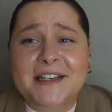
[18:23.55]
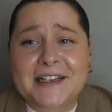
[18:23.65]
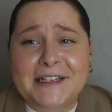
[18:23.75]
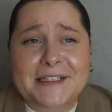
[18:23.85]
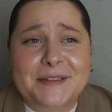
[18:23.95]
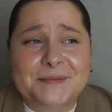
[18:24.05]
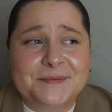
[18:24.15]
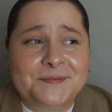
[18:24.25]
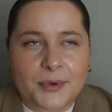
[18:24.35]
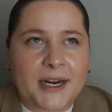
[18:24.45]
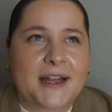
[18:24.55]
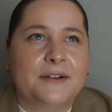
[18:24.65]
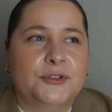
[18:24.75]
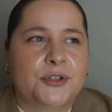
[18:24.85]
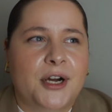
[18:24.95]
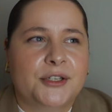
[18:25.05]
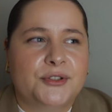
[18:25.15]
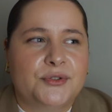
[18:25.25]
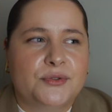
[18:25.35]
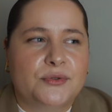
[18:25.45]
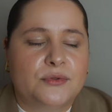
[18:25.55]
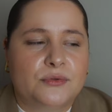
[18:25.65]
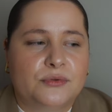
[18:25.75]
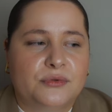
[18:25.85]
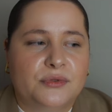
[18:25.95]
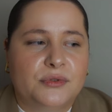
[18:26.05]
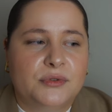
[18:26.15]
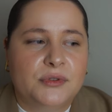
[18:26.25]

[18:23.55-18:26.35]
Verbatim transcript: But I have tried to